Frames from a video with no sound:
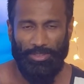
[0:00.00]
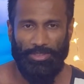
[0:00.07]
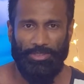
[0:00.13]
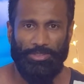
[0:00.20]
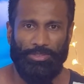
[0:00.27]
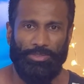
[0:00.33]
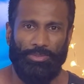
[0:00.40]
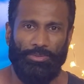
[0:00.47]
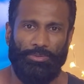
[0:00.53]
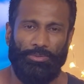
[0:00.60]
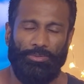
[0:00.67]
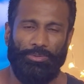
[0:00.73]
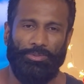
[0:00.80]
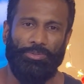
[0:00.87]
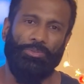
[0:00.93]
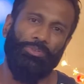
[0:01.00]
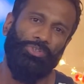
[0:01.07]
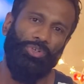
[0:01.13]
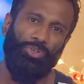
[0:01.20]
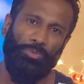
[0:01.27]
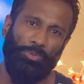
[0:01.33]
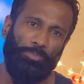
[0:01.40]
So to
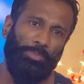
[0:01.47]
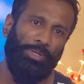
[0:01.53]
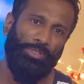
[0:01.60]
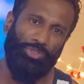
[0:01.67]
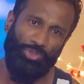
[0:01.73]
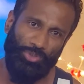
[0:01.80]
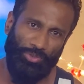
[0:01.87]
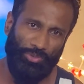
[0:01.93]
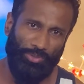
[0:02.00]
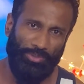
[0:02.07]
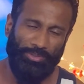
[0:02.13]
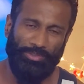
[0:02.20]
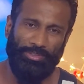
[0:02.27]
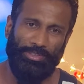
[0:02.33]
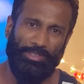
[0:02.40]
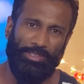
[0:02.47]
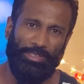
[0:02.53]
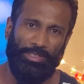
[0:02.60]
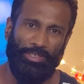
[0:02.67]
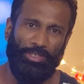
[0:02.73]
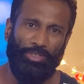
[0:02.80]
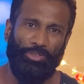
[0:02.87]
join with my journey,
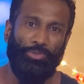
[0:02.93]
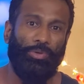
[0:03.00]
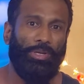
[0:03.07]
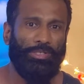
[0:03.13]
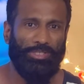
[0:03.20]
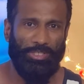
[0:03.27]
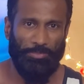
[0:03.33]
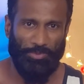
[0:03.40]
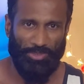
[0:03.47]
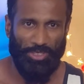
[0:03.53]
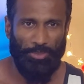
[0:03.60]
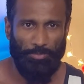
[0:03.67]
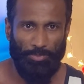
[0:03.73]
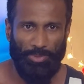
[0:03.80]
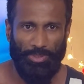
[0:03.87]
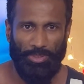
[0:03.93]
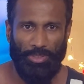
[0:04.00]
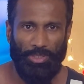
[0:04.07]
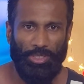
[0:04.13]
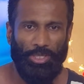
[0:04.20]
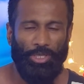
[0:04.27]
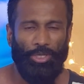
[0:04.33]
you can subscribe me,
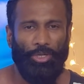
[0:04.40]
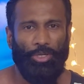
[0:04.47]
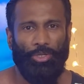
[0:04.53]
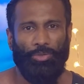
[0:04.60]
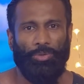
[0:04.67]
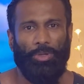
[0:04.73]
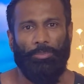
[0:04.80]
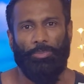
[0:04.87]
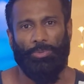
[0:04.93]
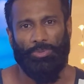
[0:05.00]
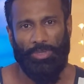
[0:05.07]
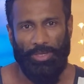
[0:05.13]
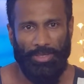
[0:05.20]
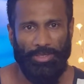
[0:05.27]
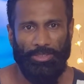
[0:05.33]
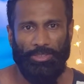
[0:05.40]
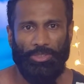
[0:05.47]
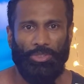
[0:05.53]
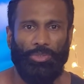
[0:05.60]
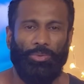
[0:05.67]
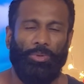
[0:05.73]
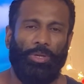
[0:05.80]
you can put like,
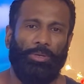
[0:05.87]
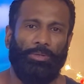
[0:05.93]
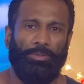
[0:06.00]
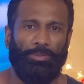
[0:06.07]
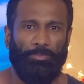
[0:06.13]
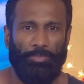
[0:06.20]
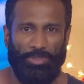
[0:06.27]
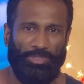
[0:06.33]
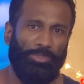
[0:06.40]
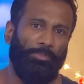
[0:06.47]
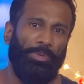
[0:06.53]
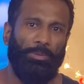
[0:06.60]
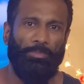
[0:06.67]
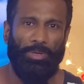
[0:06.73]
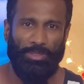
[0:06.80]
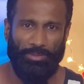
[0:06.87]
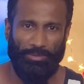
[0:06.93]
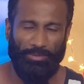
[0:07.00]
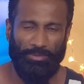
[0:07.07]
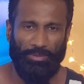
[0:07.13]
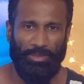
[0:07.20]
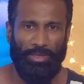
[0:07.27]
you can press the bell
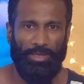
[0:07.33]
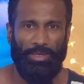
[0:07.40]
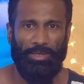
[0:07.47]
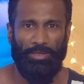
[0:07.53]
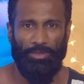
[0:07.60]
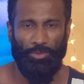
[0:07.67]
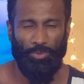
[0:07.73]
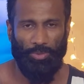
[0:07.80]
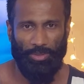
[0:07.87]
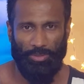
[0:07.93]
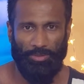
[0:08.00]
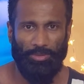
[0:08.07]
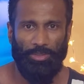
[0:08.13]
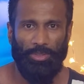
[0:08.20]
button, and you can